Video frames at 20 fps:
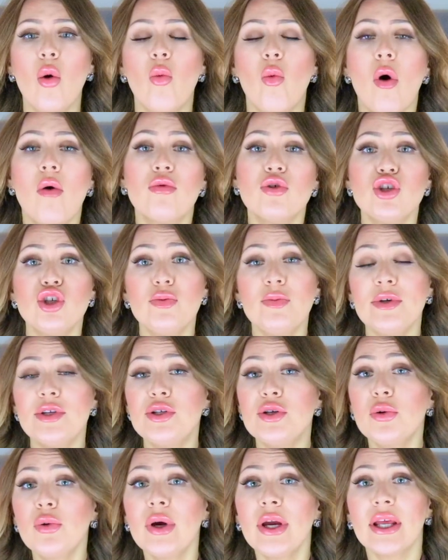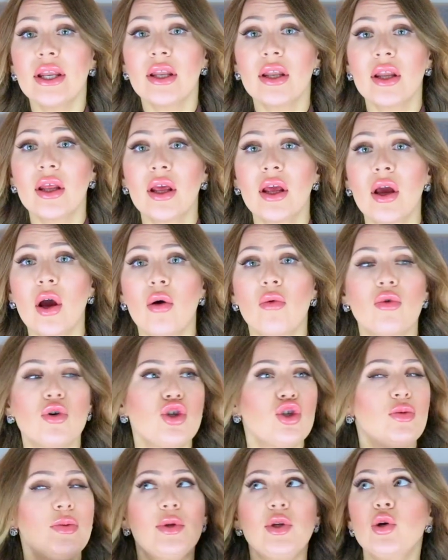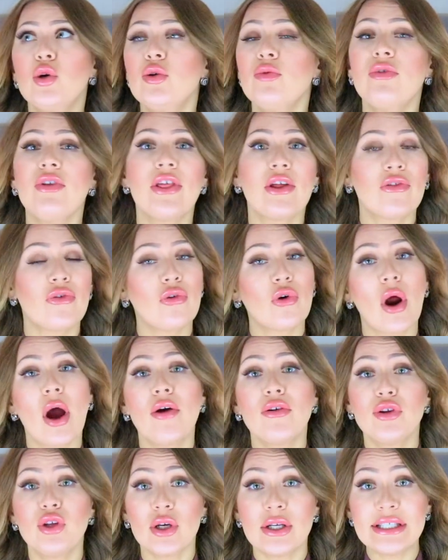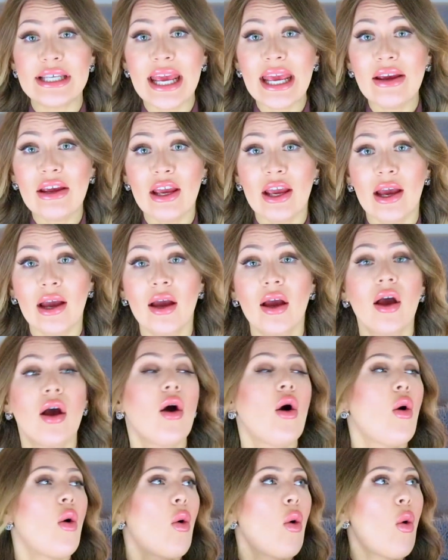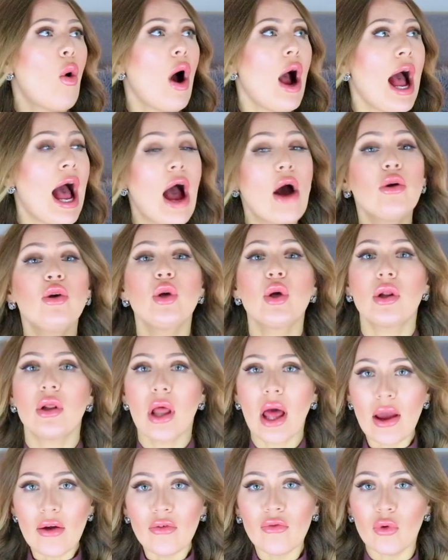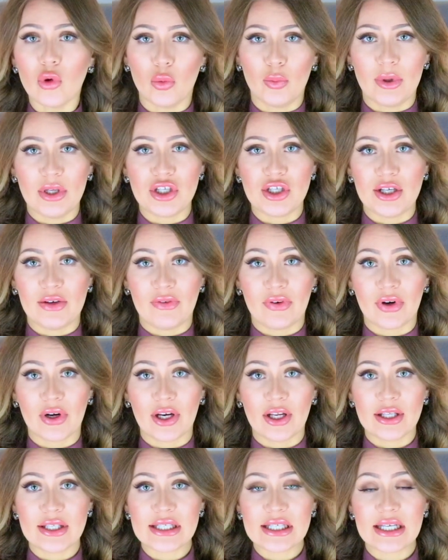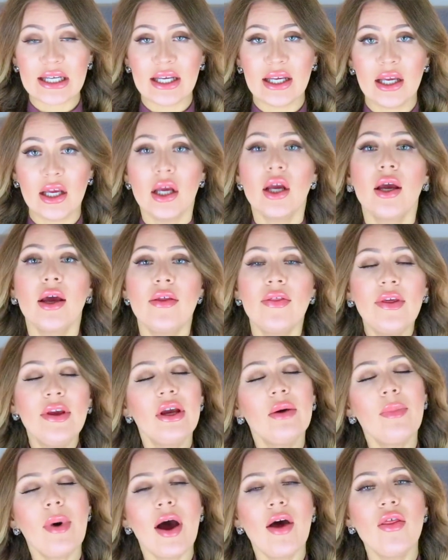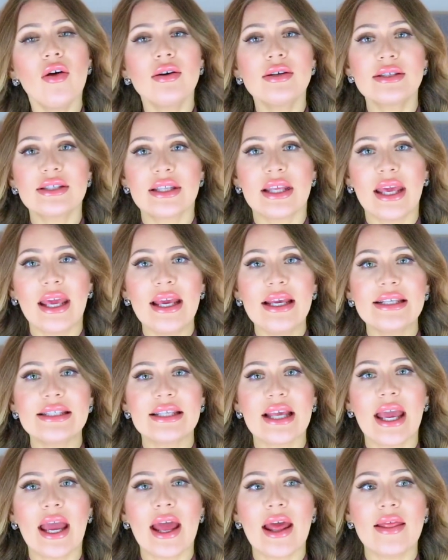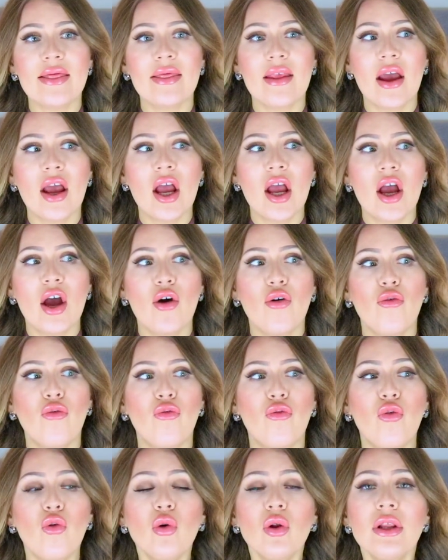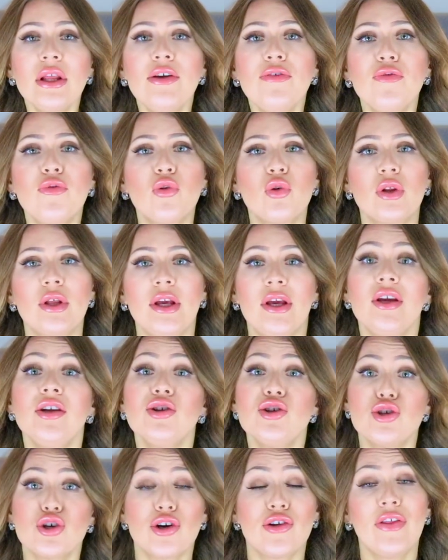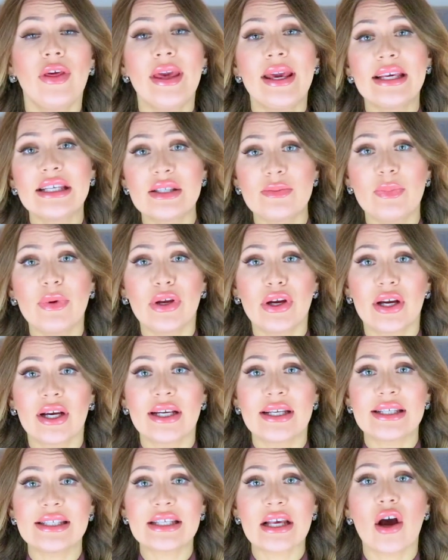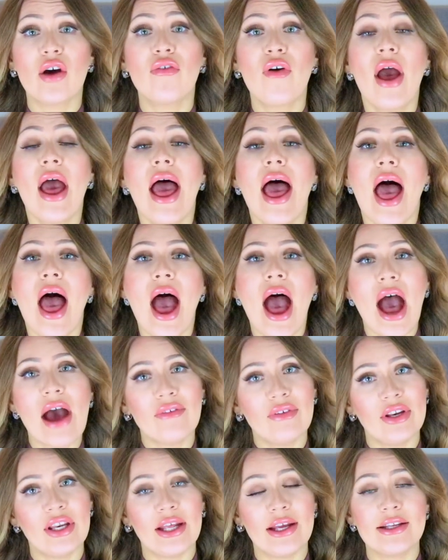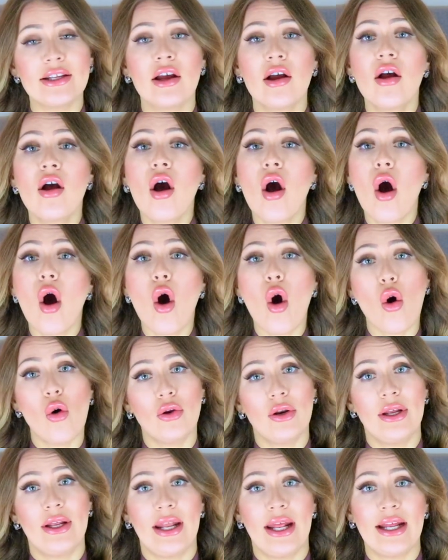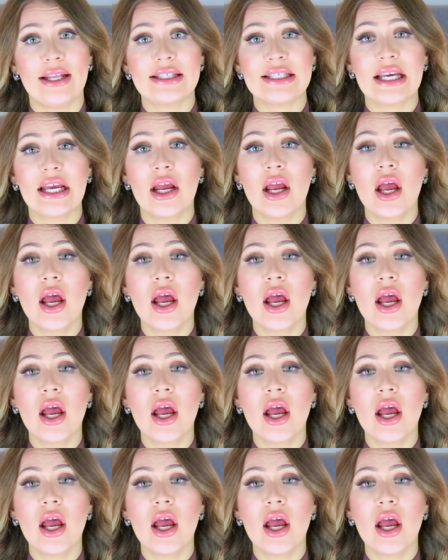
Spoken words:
What would you be doing? What would you be doing with it throughout your day? How your life will be different. Think about those things and fully enjoy the experience of having it, owning it.